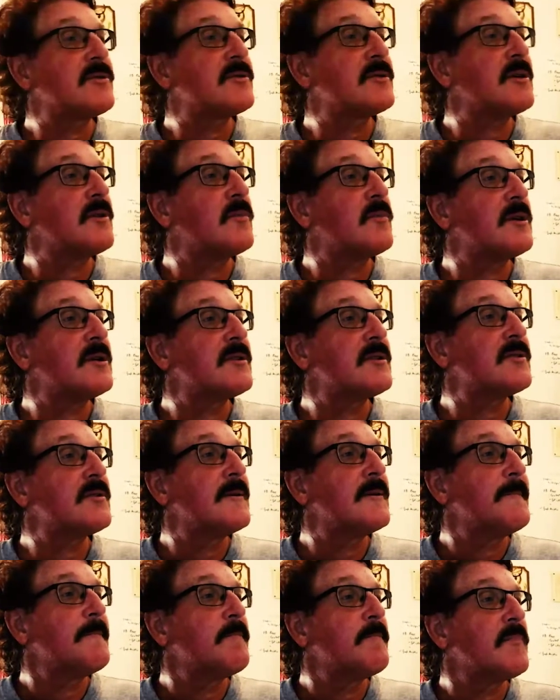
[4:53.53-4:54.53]
Guild wants.
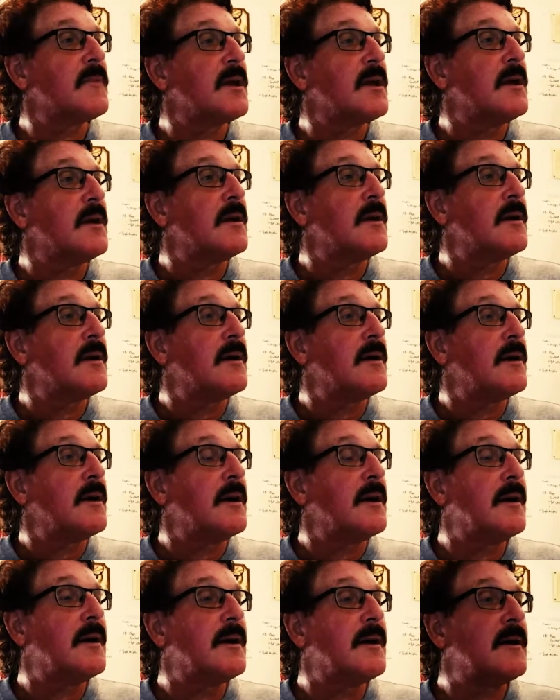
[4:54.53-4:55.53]

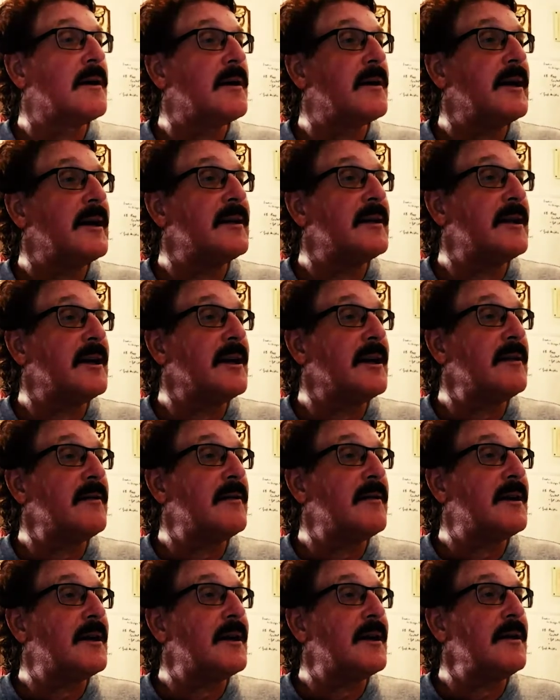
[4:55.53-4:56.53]
At the end of the
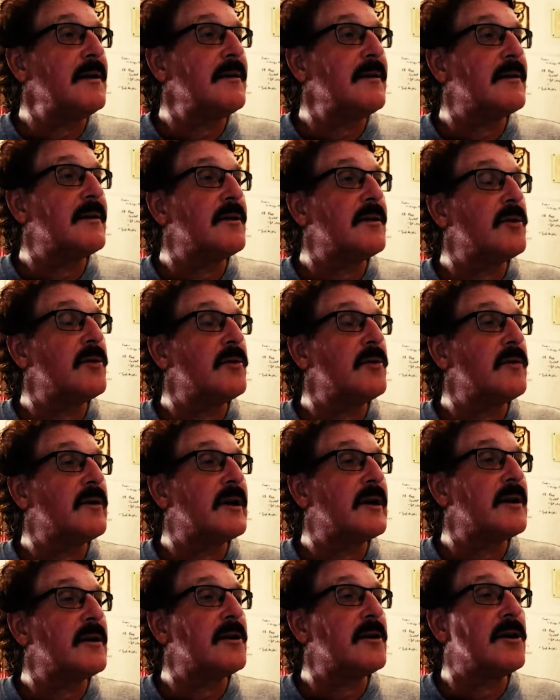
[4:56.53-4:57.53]
day, you get it